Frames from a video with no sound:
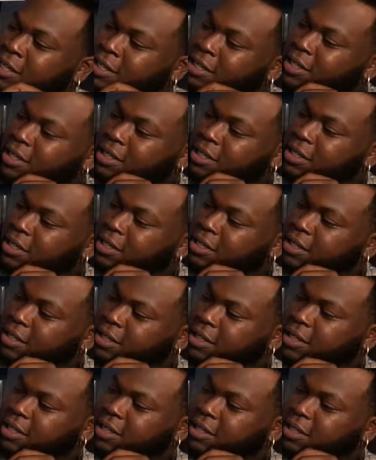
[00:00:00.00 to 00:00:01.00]

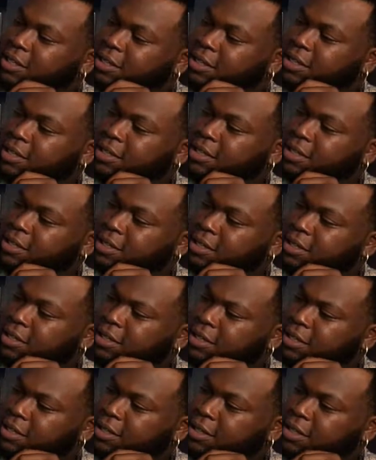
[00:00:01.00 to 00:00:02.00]

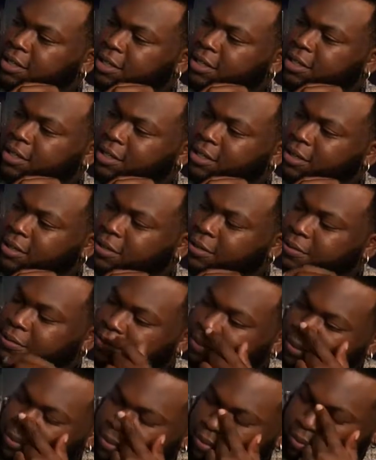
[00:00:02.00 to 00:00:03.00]

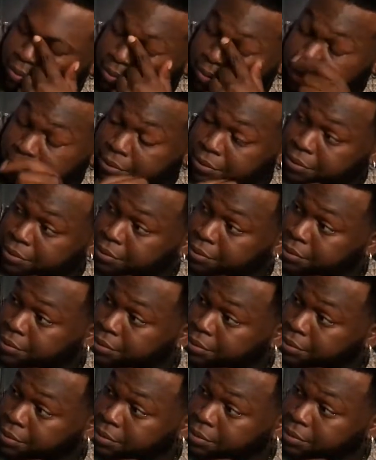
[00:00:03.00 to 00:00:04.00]

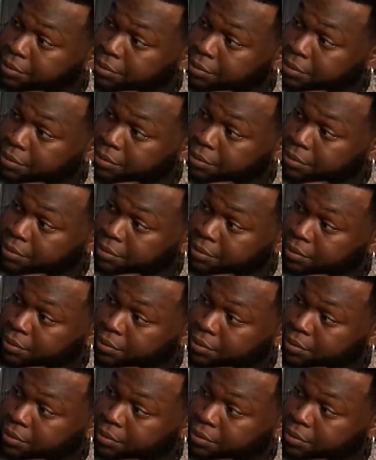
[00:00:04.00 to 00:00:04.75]
The person shown says nothing.